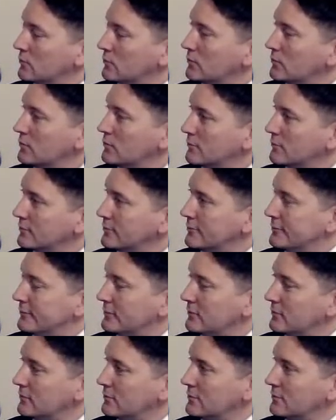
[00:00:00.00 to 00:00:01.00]

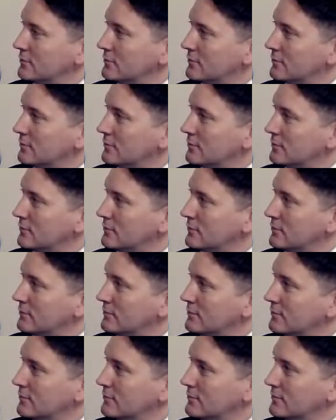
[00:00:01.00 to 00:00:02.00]

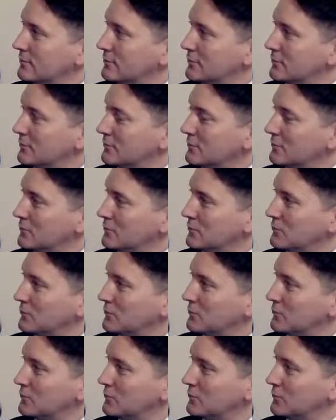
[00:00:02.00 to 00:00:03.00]

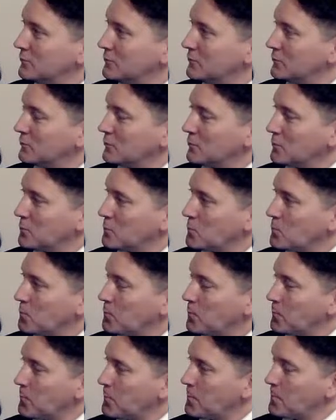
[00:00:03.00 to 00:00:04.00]

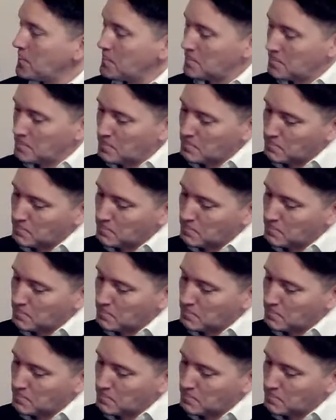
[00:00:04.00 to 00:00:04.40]
No words are spoken by the person on screen.